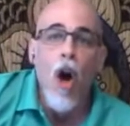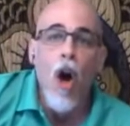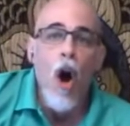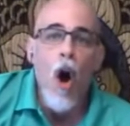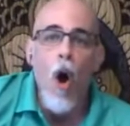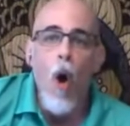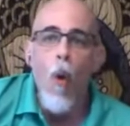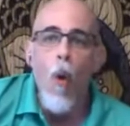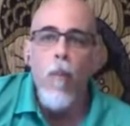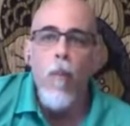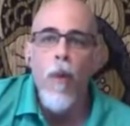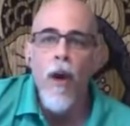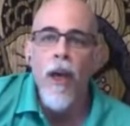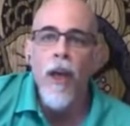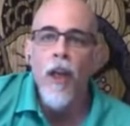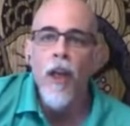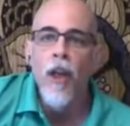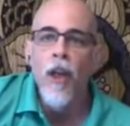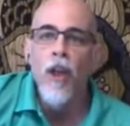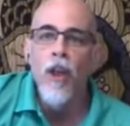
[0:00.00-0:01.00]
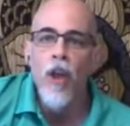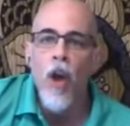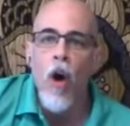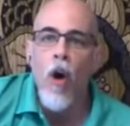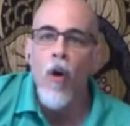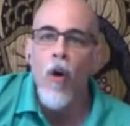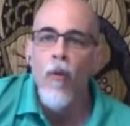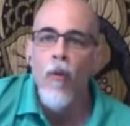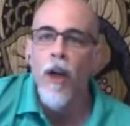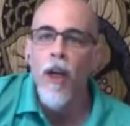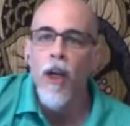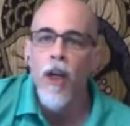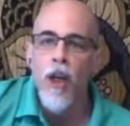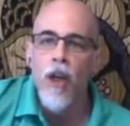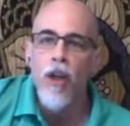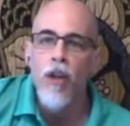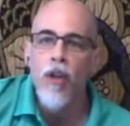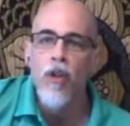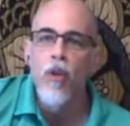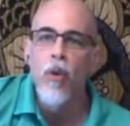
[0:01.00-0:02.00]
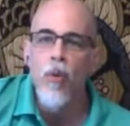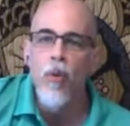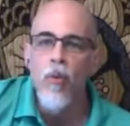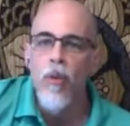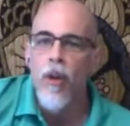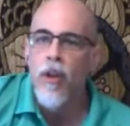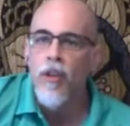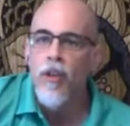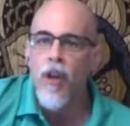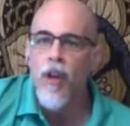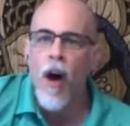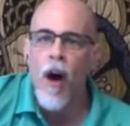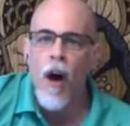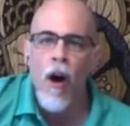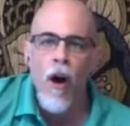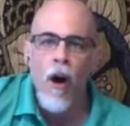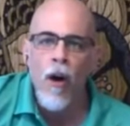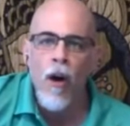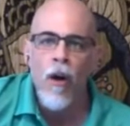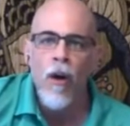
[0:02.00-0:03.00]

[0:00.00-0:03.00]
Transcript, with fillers: Open your ears to the song.